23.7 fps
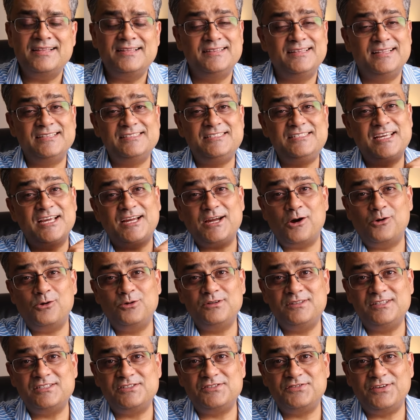then check out
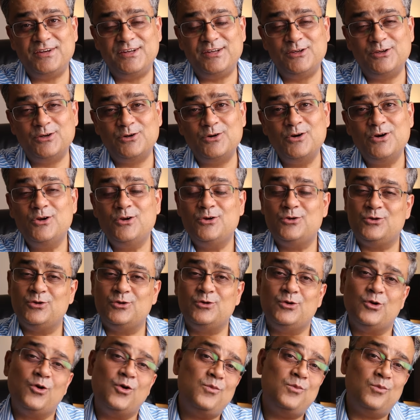this video to
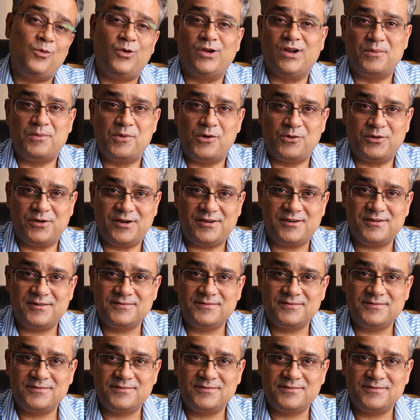know more about it.